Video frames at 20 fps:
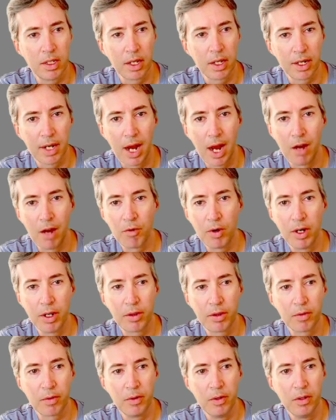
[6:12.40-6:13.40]
like halfway
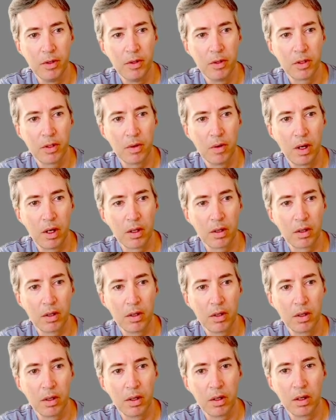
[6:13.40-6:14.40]
through. So
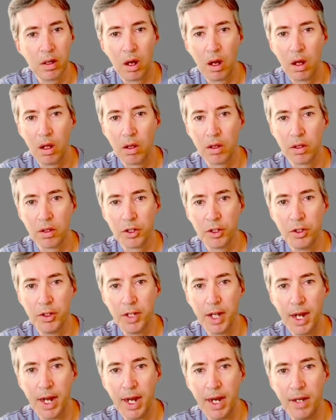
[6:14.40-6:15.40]
I'll do
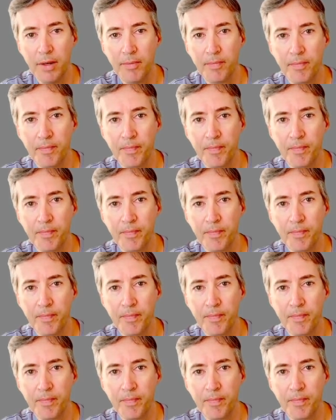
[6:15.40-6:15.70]
that.